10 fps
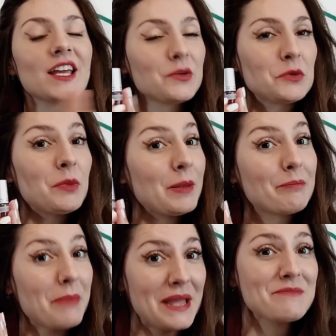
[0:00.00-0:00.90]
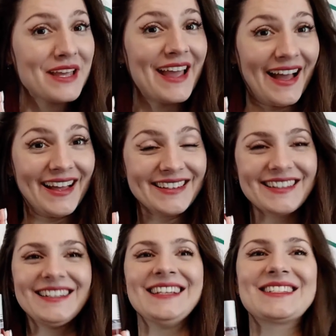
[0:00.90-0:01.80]
it would be Babycat.
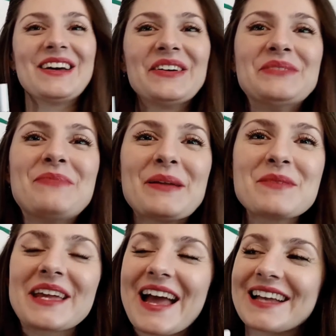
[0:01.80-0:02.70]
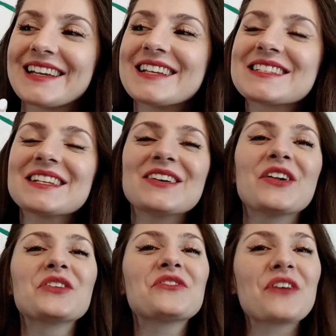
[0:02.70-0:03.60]
So Babycat is the
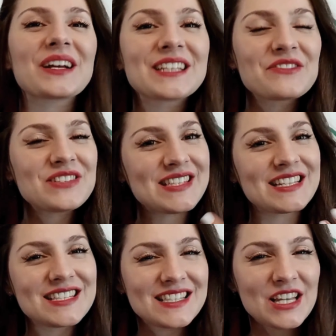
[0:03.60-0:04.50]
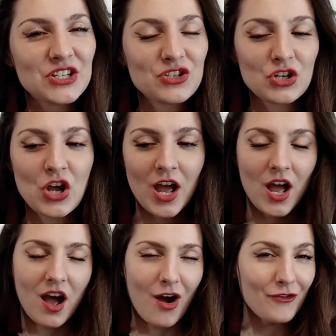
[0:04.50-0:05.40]
olfactive sensation
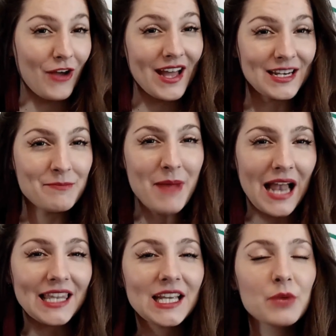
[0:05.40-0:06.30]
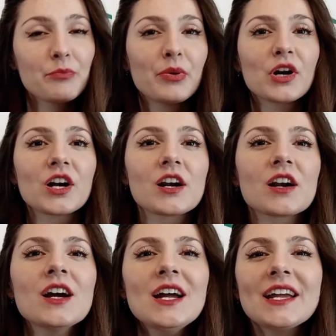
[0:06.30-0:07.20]
of animalic purr.